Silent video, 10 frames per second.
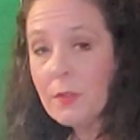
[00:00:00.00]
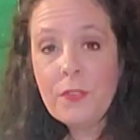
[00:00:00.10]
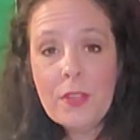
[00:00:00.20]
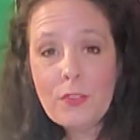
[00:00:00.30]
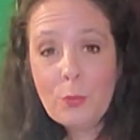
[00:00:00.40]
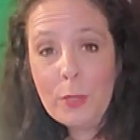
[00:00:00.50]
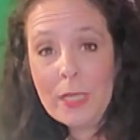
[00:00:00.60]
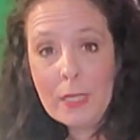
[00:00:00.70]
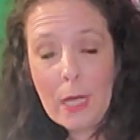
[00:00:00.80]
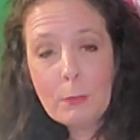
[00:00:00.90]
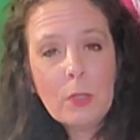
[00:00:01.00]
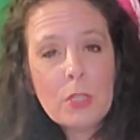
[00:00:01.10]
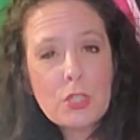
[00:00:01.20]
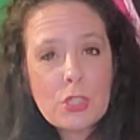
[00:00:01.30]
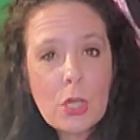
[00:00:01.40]
this week, I'm going to
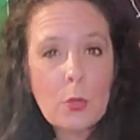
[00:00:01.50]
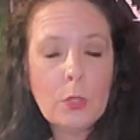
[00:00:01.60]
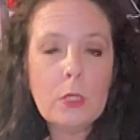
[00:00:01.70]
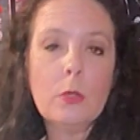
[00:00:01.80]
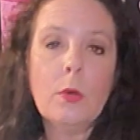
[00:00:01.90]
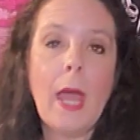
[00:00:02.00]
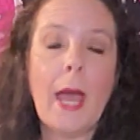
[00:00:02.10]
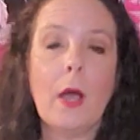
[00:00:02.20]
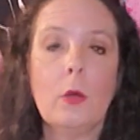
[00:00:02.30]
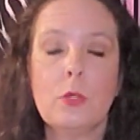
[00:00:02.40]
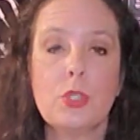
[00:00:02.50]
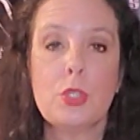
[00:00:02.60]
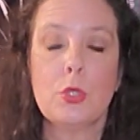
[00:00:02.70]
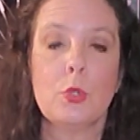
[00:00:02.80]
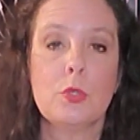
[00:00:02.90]
show you how
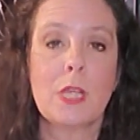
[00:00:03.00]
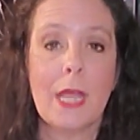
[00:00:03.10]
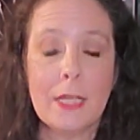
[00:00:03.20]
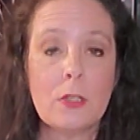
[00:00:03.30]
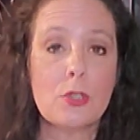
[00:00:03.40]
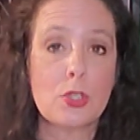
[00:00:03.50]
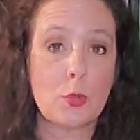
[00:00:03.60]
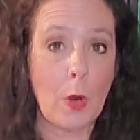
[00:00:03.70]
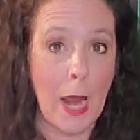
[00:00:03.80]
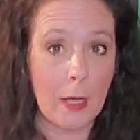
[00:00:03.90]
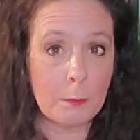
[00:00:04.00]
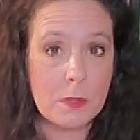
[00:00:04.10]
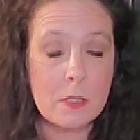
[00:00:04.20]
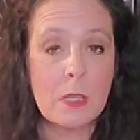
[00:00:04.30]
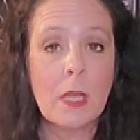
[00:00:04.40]
to take your
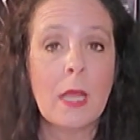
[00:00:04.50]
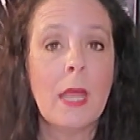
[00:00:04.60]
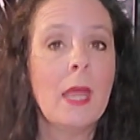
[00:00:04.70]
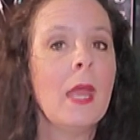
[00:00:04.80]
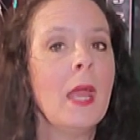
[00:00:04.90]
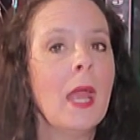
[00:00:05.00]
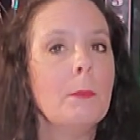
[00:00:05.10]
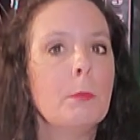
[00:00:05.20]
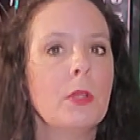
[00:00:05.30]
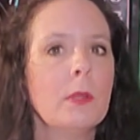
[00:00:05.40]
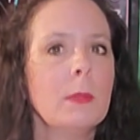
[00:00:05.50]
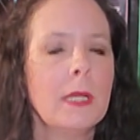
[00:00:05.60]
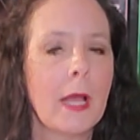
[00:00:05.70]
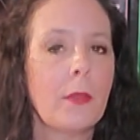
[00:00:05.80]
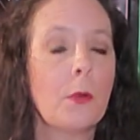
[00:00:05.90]
scraps and put them
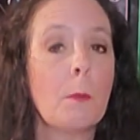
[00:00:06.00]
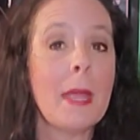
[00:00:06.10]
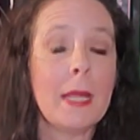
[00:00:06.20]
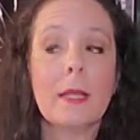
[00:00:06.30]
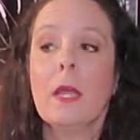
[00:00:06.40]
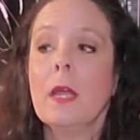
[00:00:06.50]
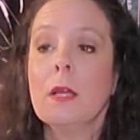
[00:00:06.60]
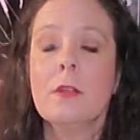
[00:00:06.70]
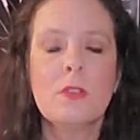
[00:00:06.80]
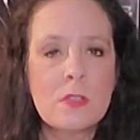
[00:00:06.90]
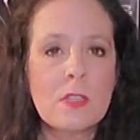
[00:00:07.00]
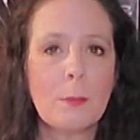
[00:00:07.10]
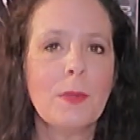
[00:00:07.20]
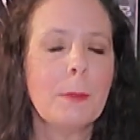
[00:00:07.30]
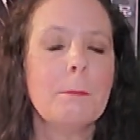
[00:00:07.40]
together to make
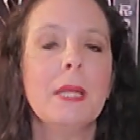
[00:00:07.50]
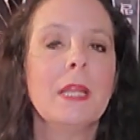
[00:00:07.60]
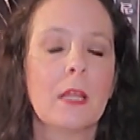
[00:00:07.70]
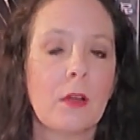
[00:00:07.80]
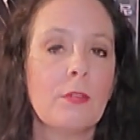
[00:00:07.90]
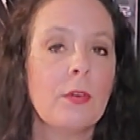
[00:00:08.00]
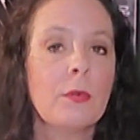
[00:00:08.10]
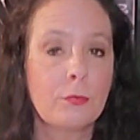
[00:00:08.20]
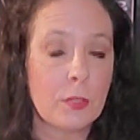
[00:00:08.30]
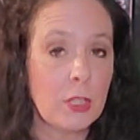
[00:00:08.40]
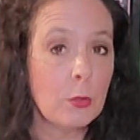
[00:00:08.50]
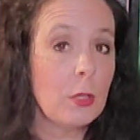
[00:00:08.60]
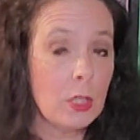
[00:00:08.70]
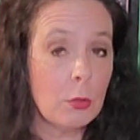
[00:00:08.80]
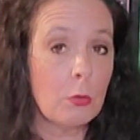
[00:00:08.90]
something big enough for you to
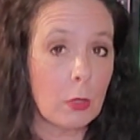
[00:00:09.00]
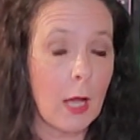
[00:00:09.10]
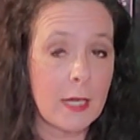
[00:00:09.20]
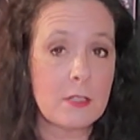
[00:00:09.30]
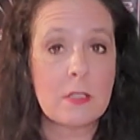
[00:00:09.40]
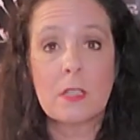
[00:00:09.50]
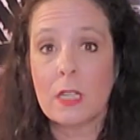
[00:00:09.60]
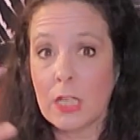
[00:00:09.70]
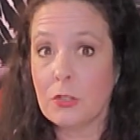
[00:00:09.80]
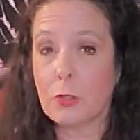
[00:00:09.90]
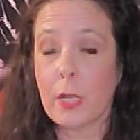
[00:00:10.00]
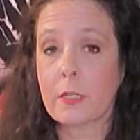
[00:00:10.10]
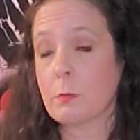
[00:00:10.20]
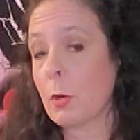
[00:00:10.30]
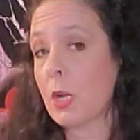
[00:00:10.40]
utilize in your
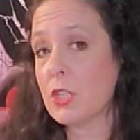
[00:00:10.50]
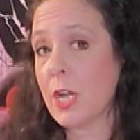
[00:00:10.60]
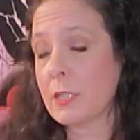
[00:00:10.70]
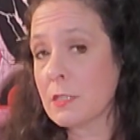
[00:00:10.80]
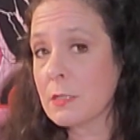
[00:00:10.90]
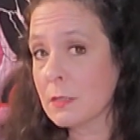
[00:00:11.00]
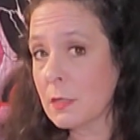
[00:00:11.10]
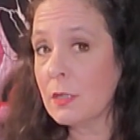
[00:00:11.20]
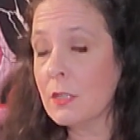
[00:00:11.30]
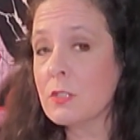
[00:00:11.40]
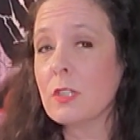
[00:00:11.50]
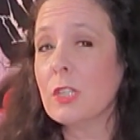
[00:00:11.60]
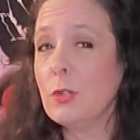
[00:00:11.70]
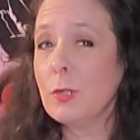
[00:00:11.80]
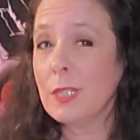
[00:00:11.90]
next project so that
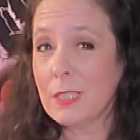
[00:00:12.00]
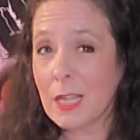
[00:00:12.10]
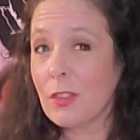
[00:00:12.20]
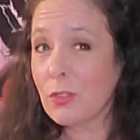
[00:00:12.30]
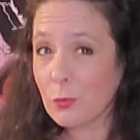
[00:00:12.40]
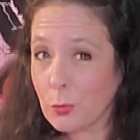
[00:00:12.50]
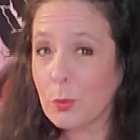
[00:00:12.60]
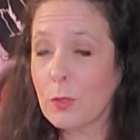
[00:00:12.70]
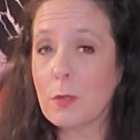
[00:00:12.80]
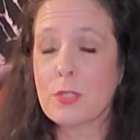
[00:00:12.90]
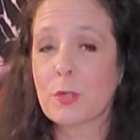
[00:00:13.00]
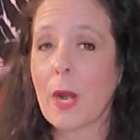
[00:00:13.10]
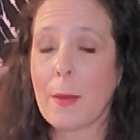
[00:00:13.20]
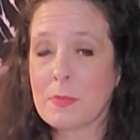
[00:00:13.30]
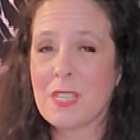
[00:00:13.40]
you can get through those
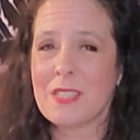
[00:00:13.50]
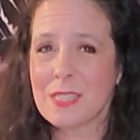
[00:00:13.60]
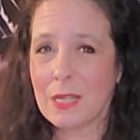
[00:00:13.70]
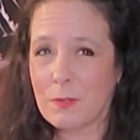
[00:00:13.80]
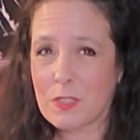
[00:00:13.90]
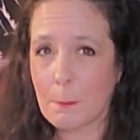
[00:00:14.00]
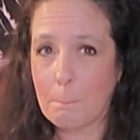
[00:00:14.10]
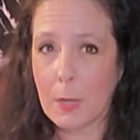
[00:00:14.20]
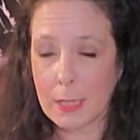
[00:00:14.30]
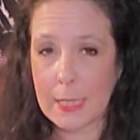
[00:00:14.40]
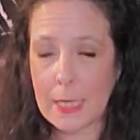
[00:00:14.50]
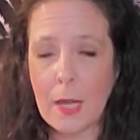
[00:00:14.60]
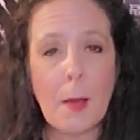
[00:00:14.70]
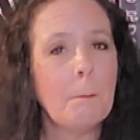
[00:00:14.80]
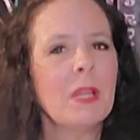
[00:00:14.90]
scraps and save some money.
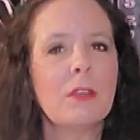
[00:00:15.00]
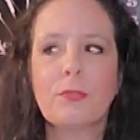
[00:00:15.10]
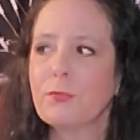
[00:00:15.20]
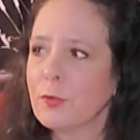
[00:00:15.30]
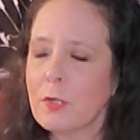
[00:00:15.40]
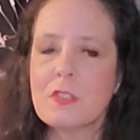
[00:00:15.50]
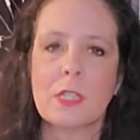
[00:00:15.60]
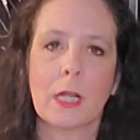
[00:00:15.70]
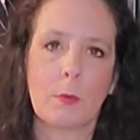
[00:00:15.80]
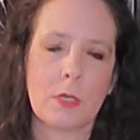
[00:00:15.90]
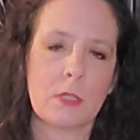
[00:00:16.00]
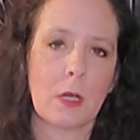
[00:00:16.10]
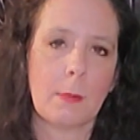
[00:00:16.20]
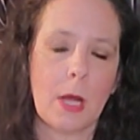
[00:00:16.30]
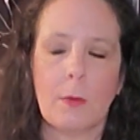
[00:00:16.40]
But the first thing I want to
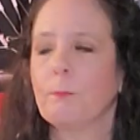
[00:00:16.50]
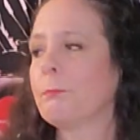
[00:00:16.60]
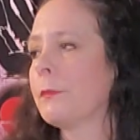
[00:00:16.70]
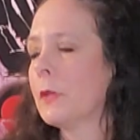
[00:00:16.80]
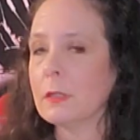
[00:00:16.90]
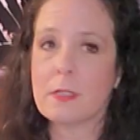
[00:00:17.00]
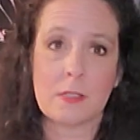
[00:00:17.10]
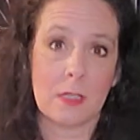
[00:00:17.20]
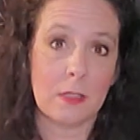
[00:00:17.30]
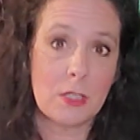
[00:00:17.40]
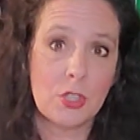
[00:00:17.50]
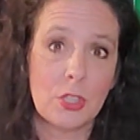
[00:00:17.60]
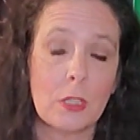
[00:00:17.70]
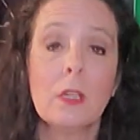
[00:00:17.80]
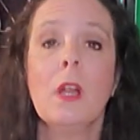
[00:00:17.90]
talk about, listen, this
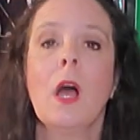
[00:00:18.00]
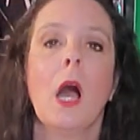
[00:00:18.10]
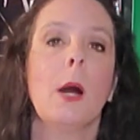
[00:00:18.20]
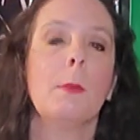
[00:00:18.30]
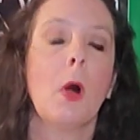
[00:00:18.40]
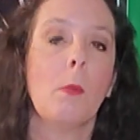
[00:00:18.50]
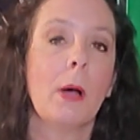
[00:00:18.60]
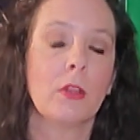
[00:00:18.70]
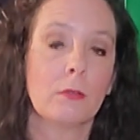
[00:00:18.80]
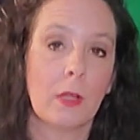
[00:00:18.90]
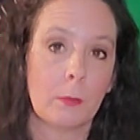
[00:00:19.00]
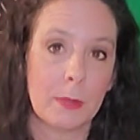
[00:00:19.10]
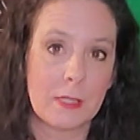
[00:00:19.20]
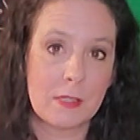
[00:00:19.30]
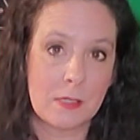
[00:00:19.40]
year I'm all about
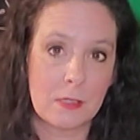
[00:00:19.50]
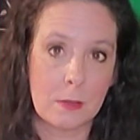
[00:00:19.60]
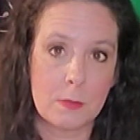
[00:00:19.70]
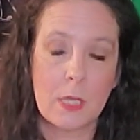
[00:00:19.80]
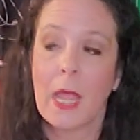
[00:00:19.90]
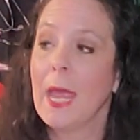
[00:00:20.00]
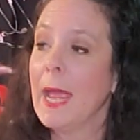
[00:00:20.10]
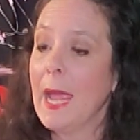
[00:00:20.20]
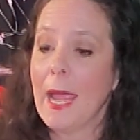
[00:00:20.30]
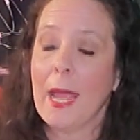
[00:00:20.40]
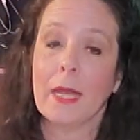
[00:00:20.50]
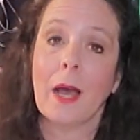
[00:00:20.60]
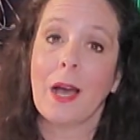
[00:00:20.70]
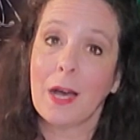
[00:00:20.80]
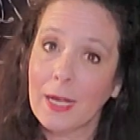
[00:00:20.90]
developing systems, and
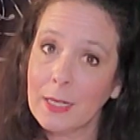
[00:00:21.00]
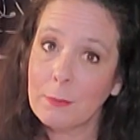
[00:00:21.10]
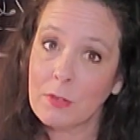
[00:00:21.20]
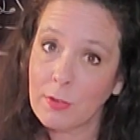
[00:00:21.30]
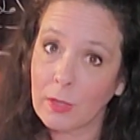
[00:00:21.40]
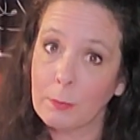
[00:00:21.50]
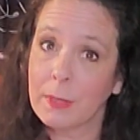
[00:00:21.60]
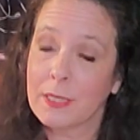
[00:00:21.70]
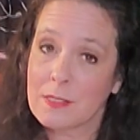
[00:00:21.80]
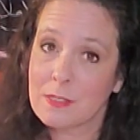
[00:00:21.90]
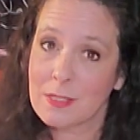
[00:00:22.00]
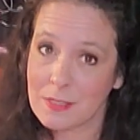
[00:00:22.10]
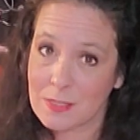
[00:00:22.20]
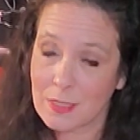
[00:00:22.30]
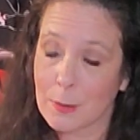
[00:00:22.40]
I am developing a
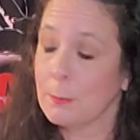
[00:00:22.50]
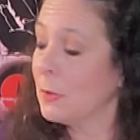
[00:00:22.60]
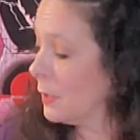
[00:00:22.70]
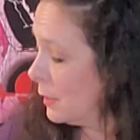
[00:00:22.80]
system